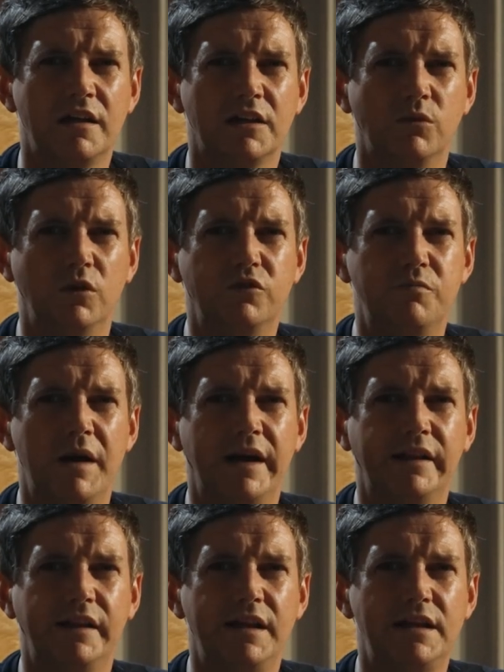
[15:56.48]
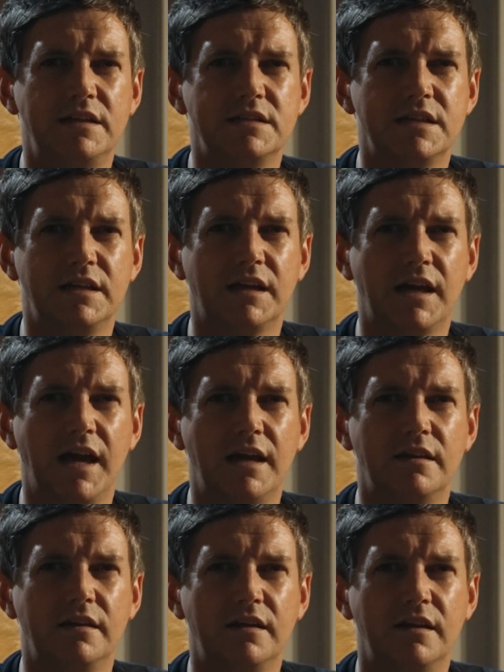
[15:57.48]
The Wolfman leaned in
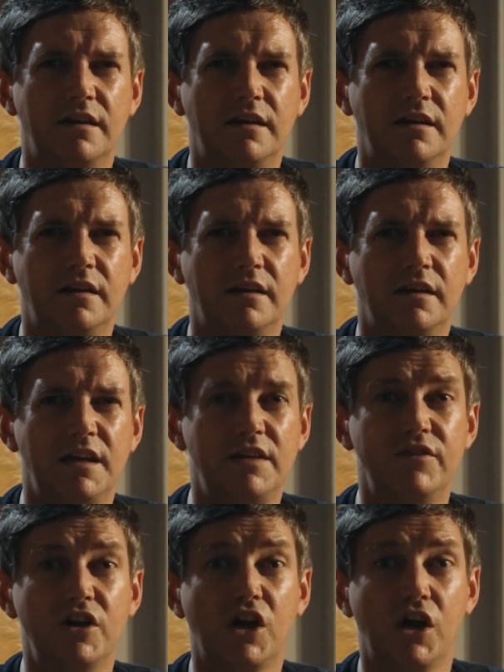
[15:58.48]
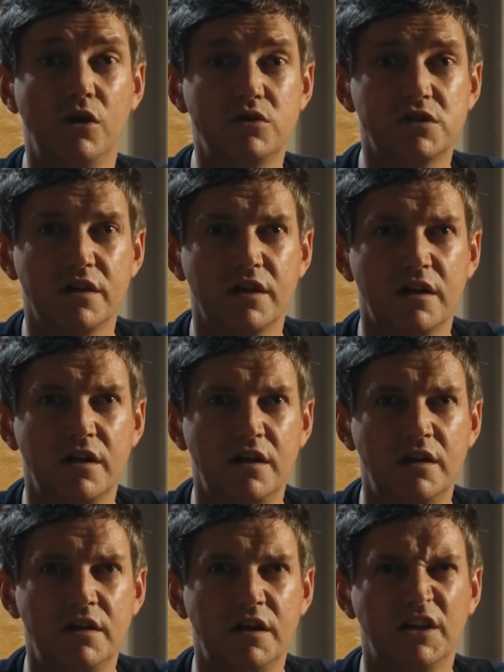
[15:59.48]
again, even closer,
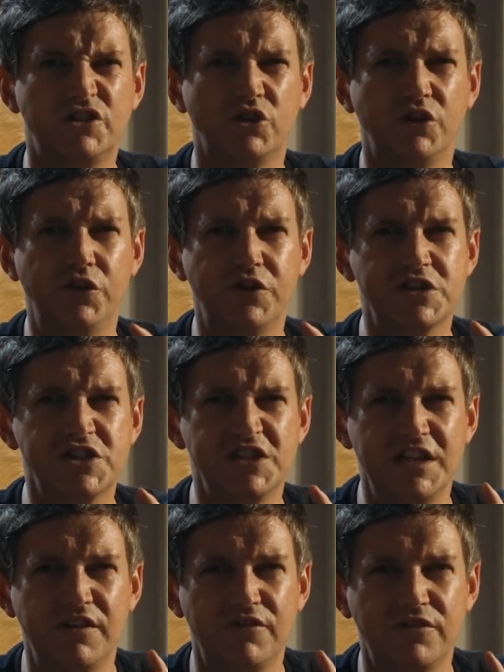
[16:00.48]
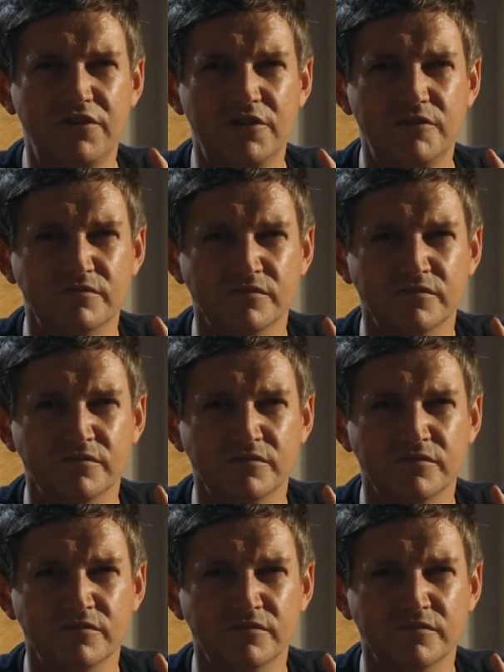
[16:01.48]
and took another sniff.